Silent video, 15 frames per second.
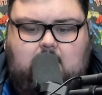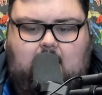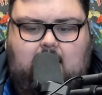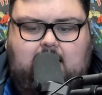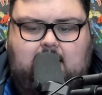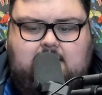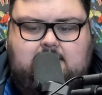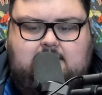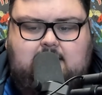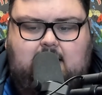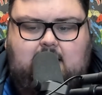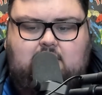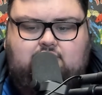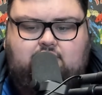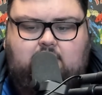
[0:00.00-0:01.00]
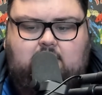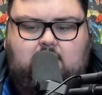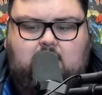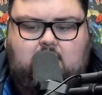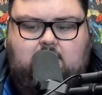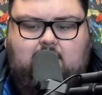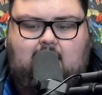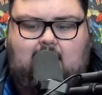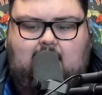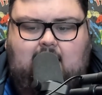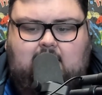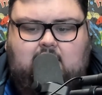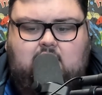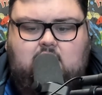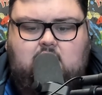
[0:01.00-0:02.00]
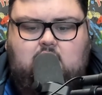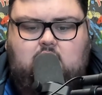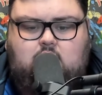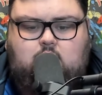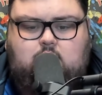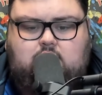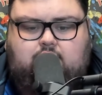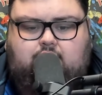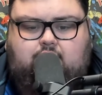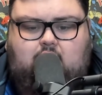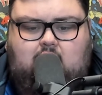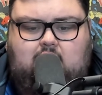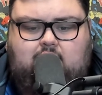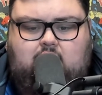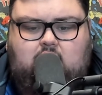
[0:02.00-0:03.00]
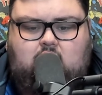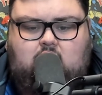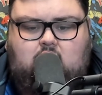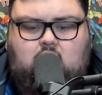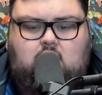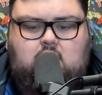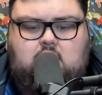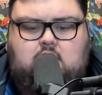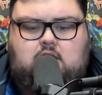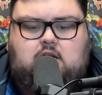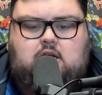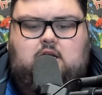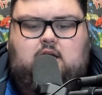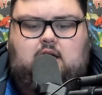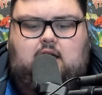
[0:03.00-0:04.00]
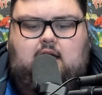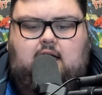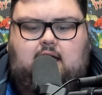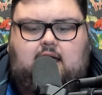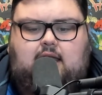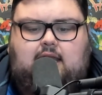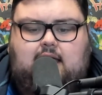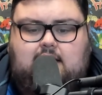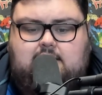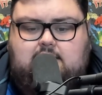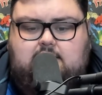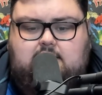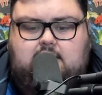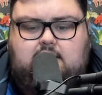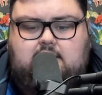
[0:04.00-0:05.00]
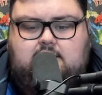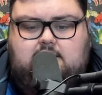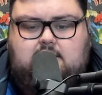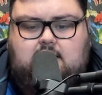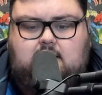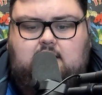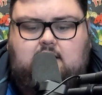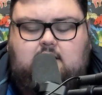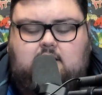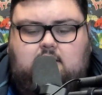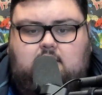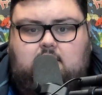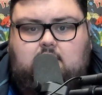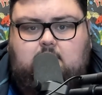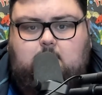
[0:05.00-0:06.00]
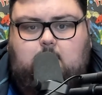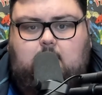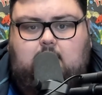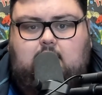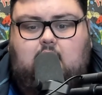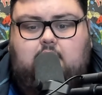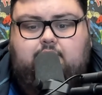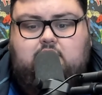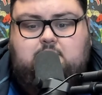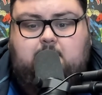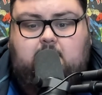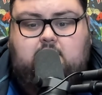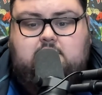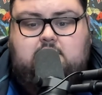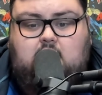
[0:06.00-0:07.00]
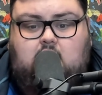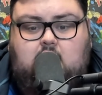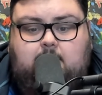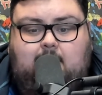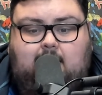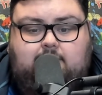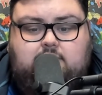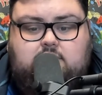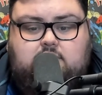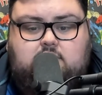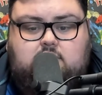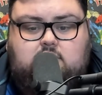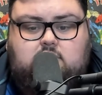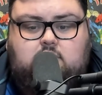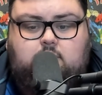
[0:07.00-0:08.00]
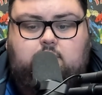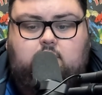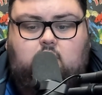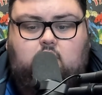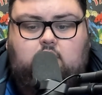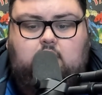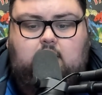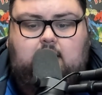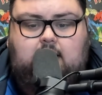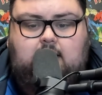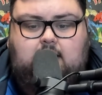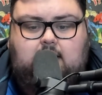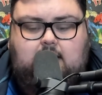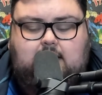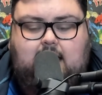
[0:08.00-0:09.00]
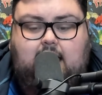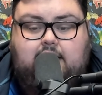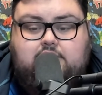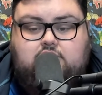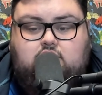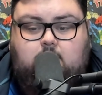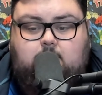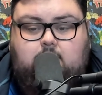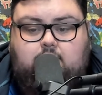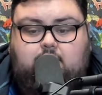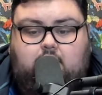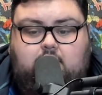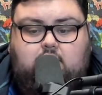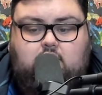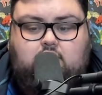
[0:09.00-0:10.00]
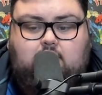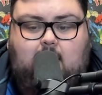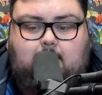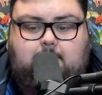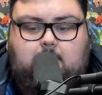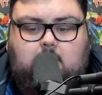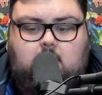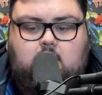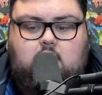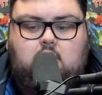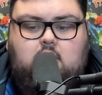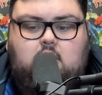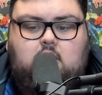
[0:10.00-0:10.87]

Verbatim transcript: against Adrian Gralak, who is 5-0. Liasse is a lot of experience in IMAFs, 2-0 in KSW, very good grappler,